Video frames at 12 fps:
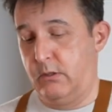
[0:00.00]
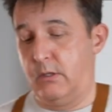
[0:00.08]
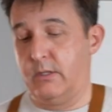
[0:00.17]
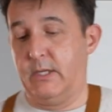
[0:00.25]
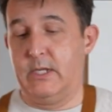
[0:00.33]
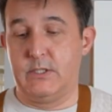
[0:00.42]

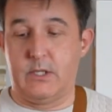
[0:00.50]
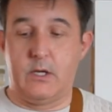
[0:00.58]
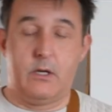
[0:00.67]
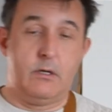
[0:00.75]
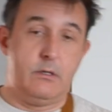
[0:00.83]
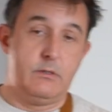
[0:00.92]
Now these
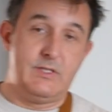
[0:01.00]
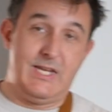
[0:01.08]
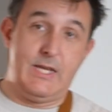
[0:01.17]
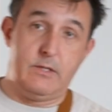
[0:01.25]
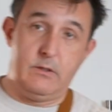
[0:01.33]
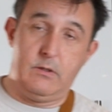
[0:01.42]
are
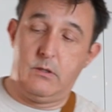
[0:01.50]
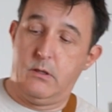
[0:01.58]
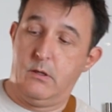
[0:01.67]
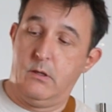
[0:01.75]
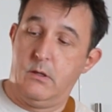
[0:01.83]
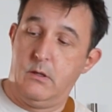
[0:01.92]
tinned
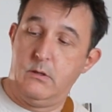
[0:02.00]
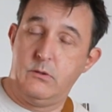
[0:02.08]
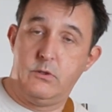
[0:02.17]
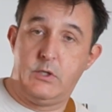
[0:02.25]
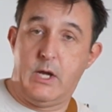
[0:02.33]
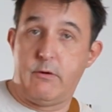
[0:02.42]

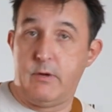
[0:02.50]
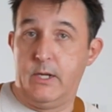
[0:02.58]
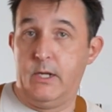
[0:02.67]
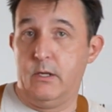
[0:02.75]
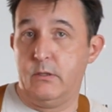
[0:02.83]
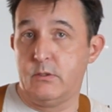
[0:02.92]

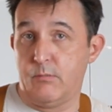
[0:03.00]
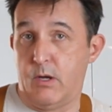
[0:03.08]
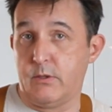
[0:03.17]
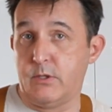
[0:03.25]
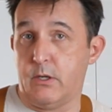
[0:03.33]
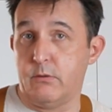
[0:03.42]
cherry
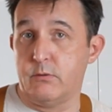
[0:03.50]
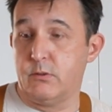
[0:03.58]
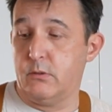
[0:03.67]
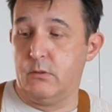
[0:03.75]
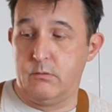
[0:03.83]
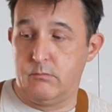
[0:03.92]
tomatoes.
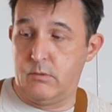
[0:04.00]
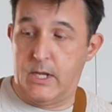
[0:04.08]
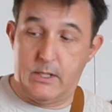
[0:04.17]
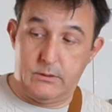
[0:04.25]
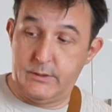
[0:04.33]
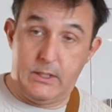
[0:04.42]

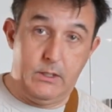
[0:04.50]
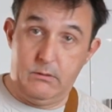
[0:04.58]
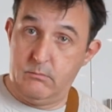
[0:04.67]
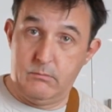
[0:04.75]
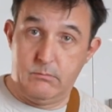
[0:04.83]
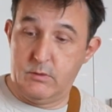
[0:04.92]
Aldi,
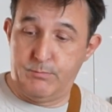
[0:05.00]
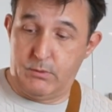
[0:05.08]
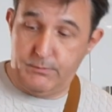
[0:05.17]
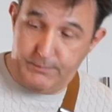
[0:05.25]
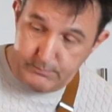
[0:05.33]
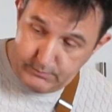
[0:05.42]
just
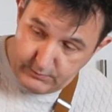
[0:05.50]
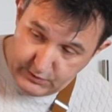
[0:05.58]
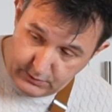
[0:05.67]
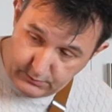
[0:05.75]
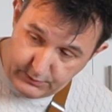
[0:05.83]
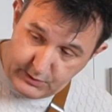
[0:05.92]
bought from the
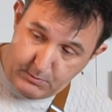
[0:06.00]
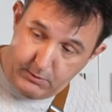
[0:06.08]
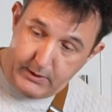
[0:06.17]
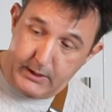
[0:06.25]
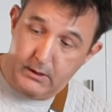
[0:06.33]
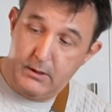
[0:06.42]
store this
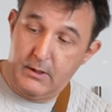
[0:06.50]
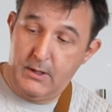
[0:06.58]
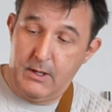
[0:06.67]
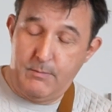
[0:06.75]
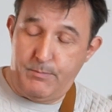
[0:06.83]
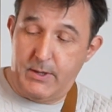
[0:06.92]
morning.
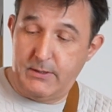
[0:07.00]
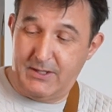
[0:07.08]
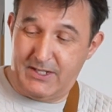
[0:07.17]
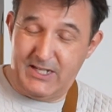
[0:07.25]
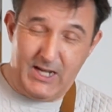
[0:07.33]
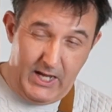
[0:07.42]
But the
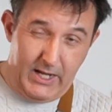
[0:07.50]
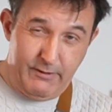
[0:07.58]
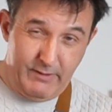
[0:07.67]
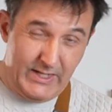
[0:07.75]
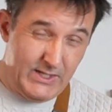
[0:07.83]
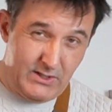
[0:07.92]

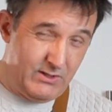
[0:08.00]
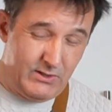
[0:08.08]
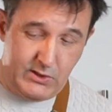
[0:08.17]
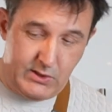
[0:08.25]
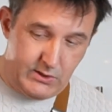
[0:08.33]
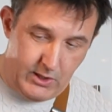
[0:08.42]
colour is
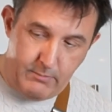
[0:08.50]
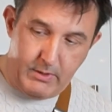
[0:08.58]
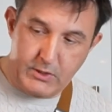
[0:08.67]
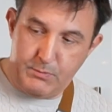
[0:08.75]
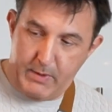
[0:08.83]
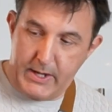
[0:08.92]
so
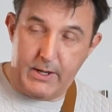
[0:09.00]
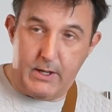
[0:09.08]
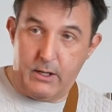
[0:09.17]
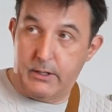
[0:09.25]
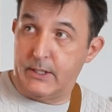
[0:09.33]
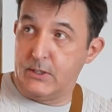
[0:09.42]
much better.
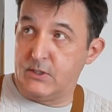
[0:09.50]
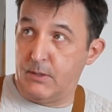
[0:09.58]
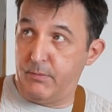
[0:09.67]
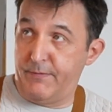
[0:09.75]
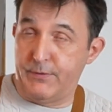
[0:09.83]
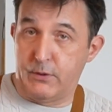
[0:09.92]
Like I said
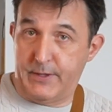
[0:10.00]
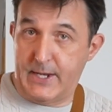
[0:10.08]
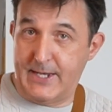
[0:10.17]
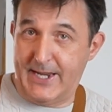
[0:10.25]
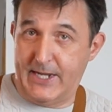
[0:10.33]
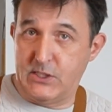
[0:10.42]
before, they're
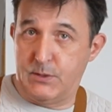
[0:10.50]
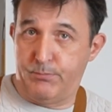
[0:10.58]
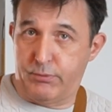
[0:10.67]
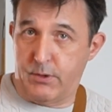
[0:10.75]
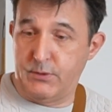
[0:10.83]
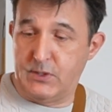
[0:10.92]
less
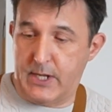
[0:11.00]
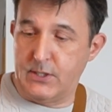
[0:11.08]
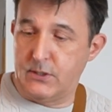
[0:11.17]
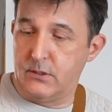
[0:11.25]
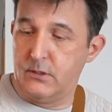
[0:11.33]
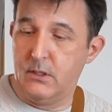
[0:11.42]

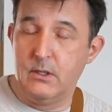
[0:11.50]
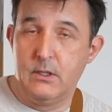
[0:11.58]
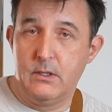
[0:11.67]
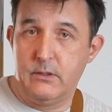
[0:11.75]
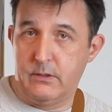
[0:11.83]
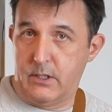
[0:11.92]
processed
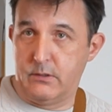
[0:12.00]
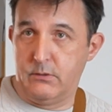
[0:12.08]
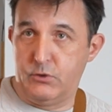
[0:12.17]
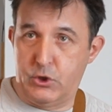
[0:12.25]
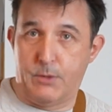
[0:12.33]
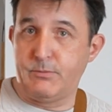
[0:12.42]

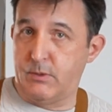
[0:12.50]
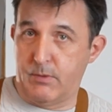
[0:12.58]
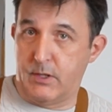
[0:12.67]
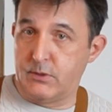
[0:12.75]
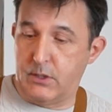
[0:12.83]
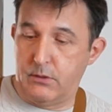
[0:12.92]
than chopped
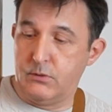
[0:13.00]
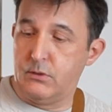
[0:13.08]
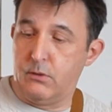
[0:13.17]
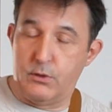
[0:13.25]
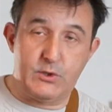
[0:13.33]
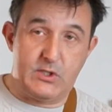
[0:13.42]
tomatoes
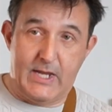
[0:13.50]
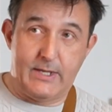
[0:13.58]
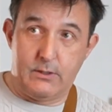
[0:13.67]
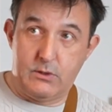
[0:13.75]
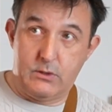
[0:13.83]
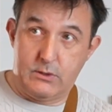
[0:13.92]
or
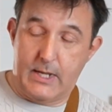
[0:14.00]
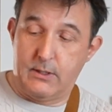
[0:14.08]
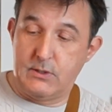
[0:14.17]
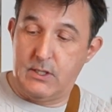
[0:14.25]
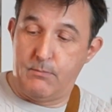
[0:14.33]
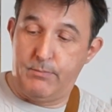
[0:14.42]
standard
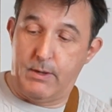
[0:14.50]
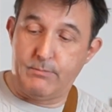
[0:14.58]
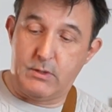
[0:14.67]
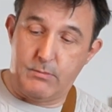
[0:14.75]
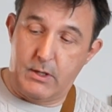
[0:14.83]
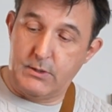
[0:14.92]
tin plum
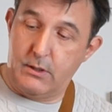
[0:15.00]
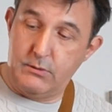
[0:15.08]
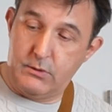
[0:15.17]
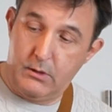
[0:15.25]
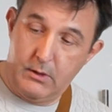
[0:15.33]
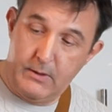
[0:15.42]
tomatoes.